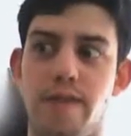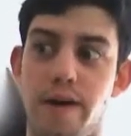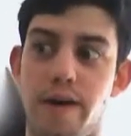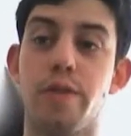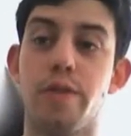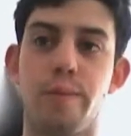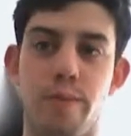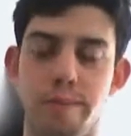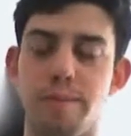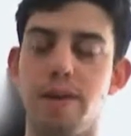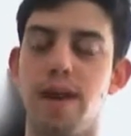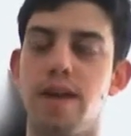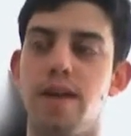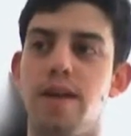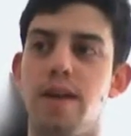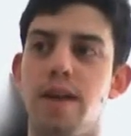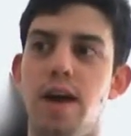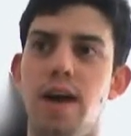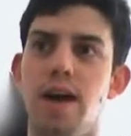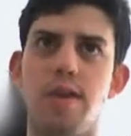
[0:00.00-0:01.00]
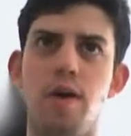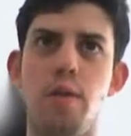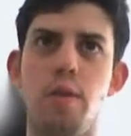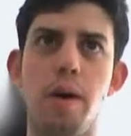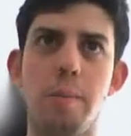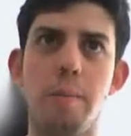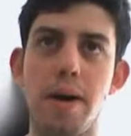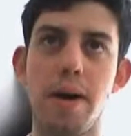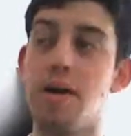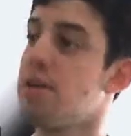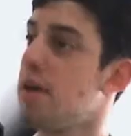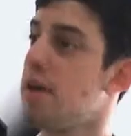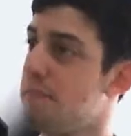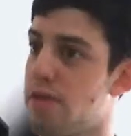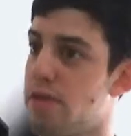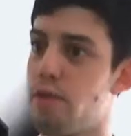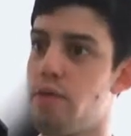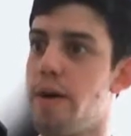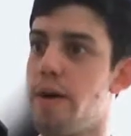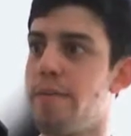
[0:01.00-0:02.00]
that one at £1. Are they all £1? Yep,
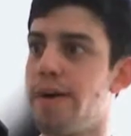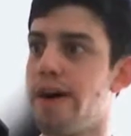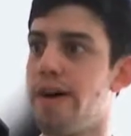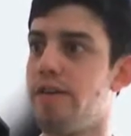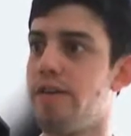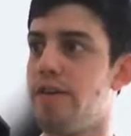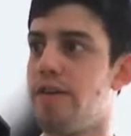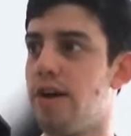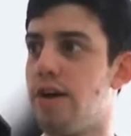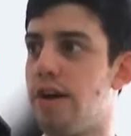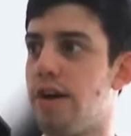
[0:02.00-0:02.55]
they're all £1.